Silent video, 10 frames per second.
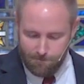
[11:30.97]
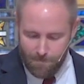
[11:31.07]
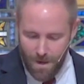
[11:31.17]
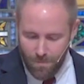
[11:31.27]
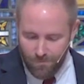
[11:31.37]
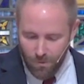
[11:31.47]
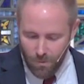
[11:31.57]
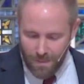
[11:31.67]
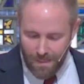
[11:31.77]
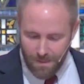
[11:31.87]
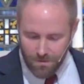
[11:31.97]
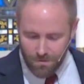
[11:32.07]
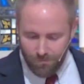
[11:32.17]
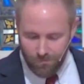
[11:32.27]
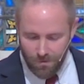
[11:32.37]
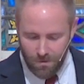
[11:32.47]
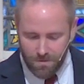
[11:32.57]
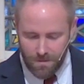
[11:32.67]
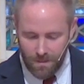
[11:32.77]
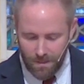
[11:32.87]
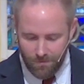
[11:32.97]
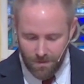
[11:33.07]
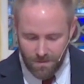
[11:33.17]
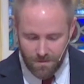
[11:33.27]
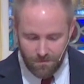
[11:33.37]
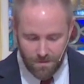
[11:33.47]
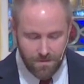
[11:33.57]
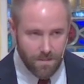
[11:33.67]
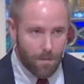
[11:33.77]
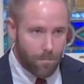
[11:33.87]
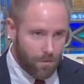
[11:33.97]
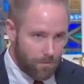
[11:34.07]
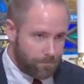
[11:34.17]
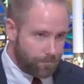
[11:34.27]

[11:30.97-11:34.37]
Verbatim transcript: Now, before we get into further significance of this temple,